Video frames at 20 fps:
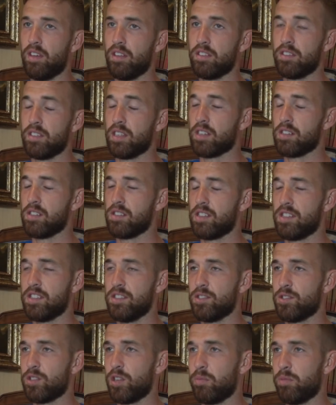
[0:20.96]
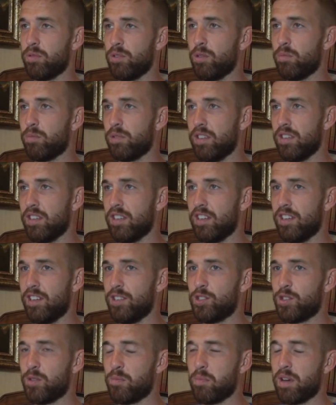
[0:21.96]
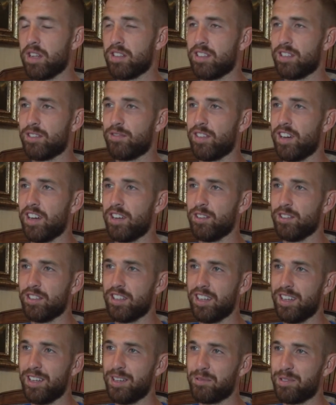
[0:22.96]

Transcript: second season stopping up in a dramatic final day,